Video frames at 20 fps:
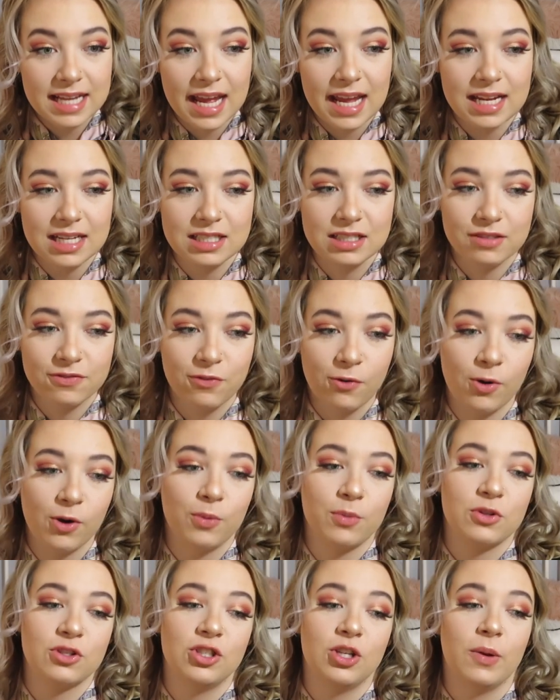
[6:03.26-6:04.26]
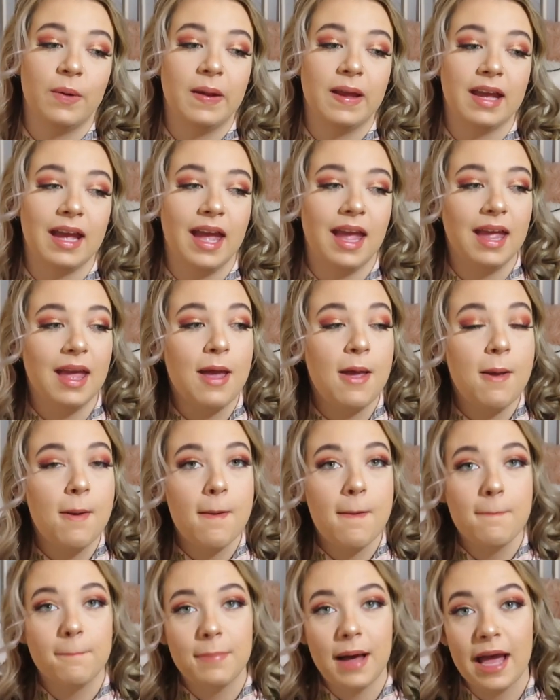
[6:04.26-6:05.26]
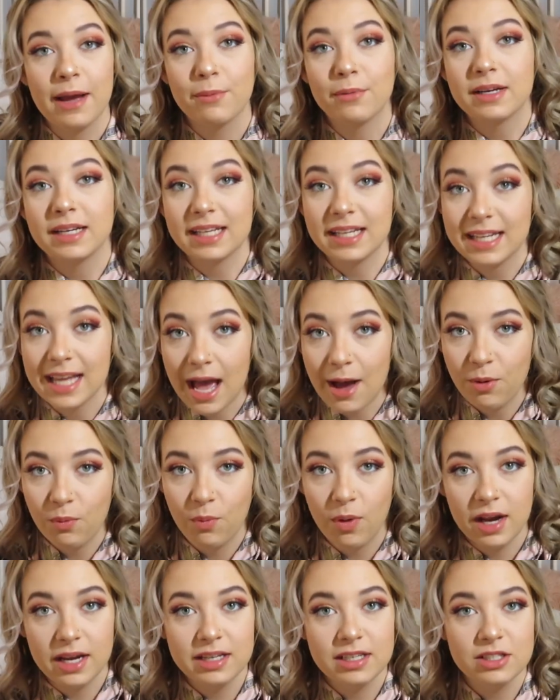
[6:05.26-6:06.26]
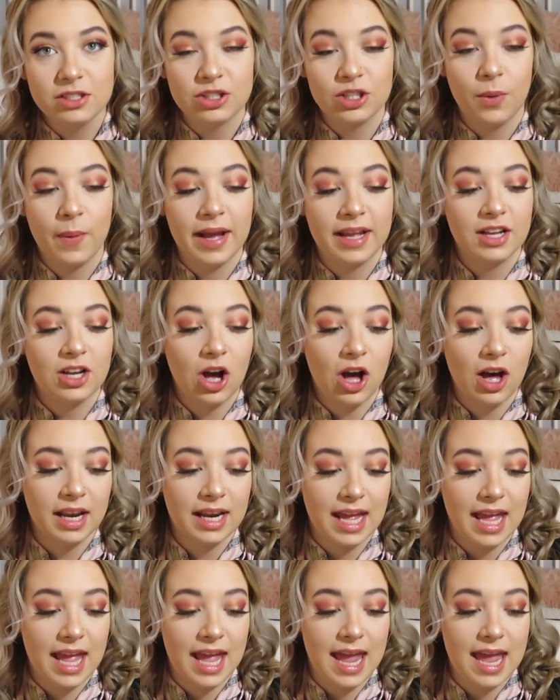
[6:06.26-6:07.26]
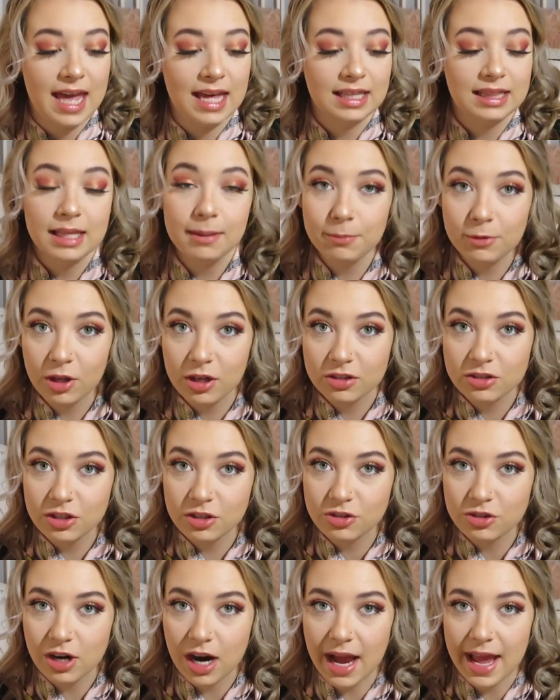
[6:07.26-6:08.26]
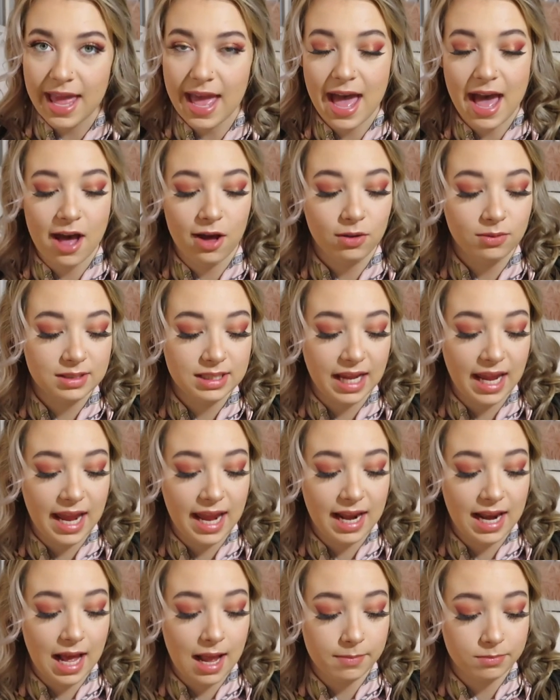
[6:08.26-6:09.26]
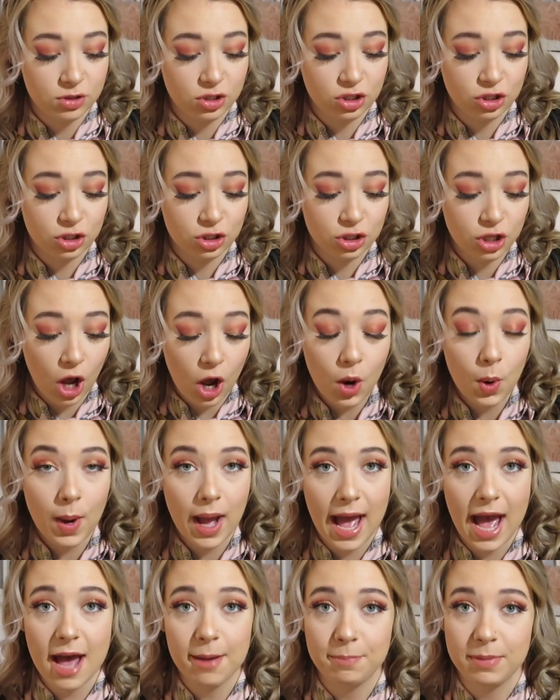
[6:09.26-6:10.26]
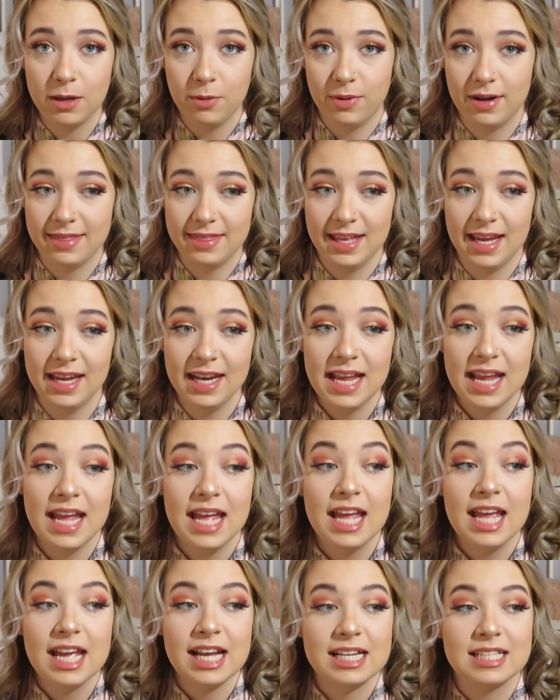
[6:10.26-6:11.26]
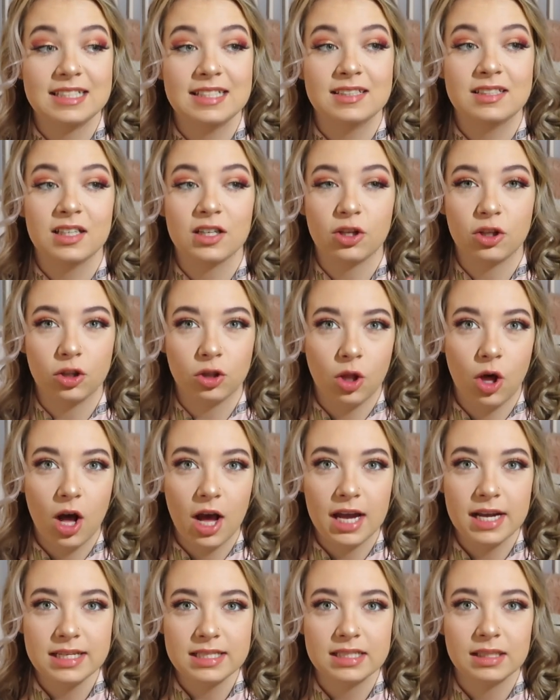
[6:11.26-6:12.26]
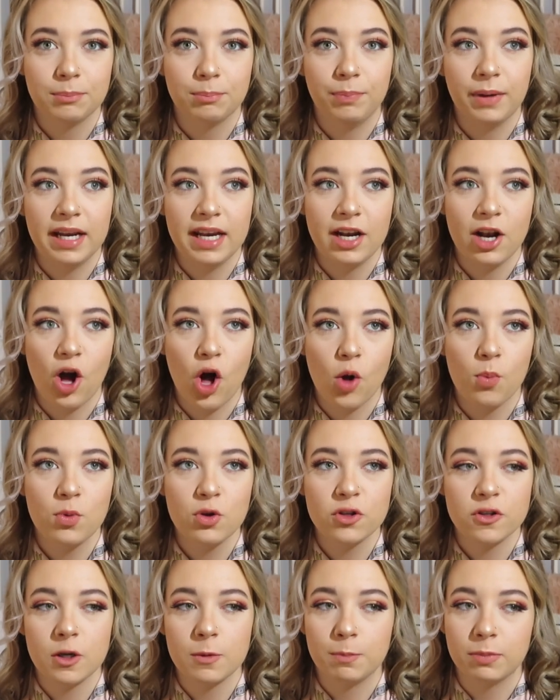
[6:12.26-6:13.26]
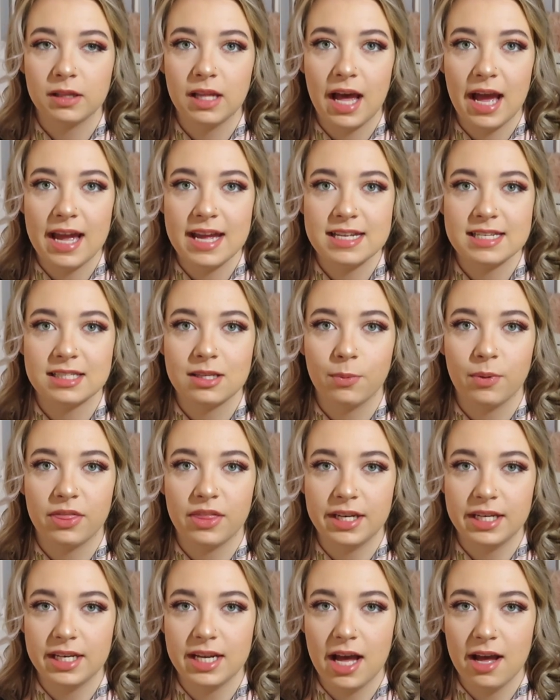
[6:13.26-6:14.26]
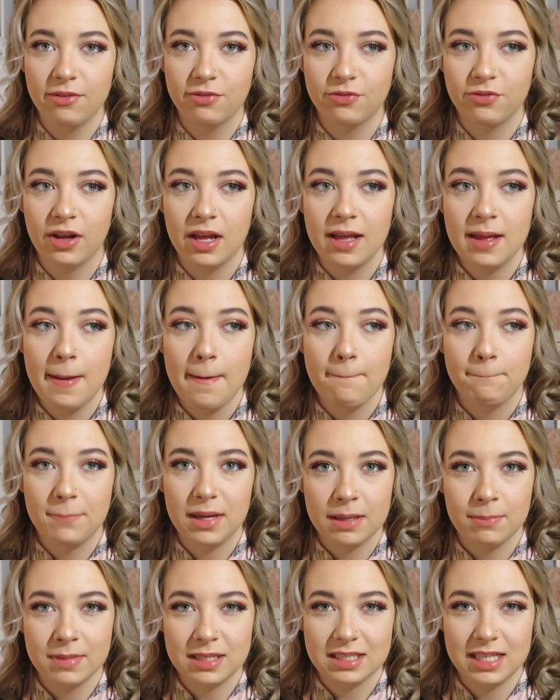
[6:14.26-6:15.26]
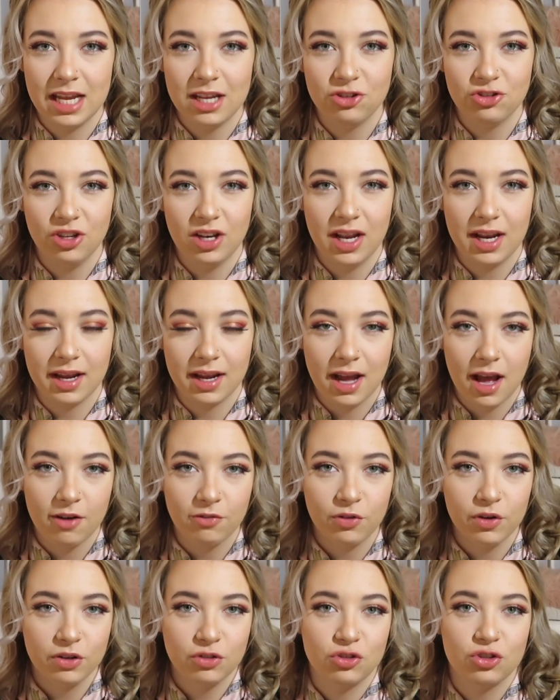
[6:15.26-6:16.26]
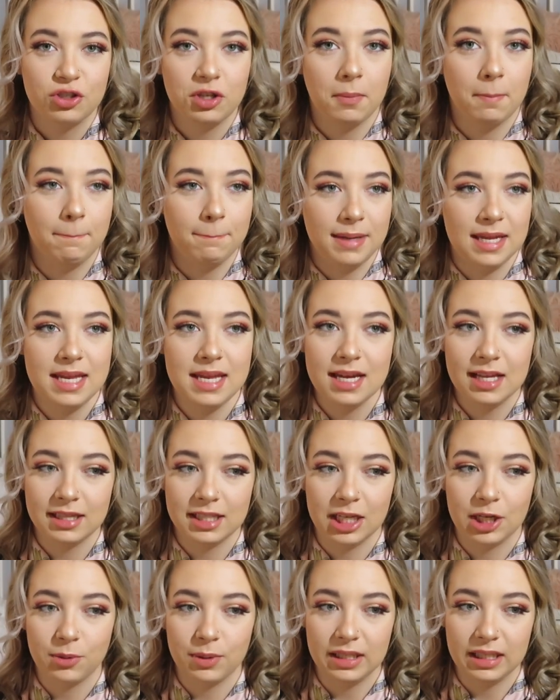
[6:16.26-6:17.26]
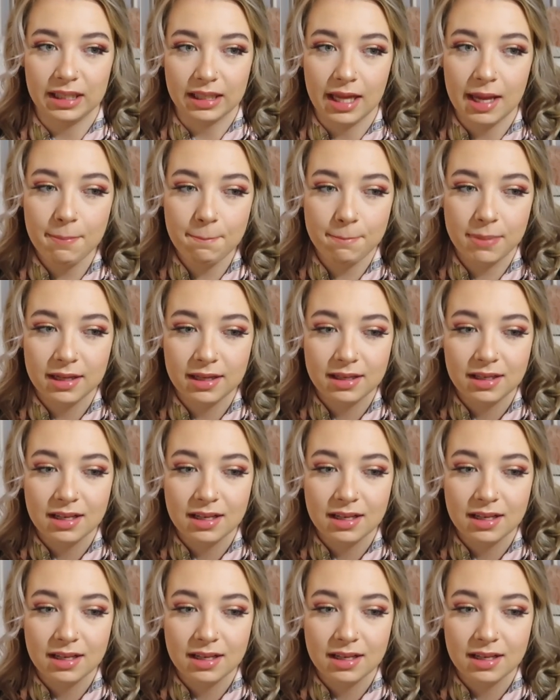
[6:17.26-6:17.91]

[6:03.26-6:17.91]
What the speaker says: Day and Sephora was doing a buy one get one, so I got a lip gloss to try out, and I'm so happy with it because it's a gloss, but it almost applies with enough pigmentation and coverage to be a liquid lip,